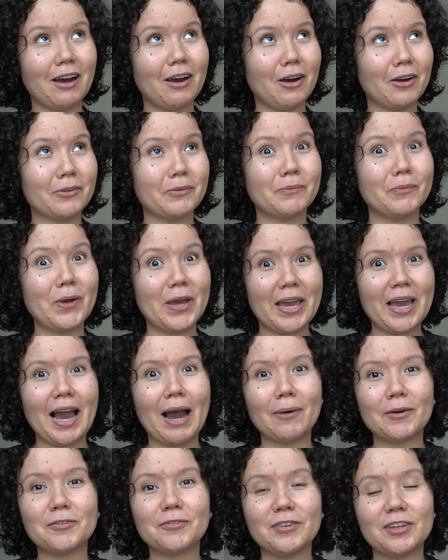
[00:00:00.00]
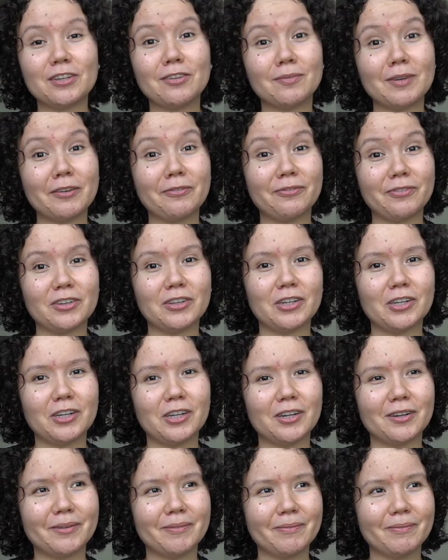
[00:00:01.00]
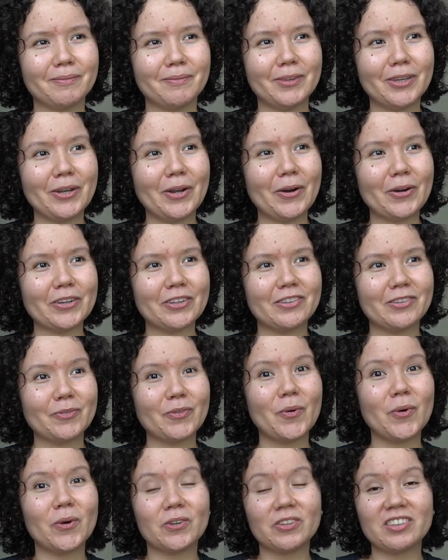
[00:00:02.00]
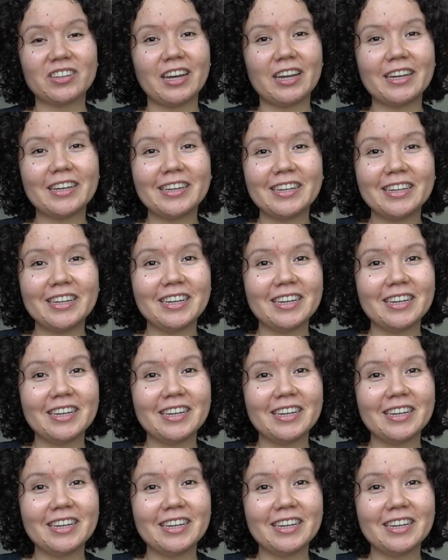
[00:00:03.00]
a way I would face my fear, you know, because of course I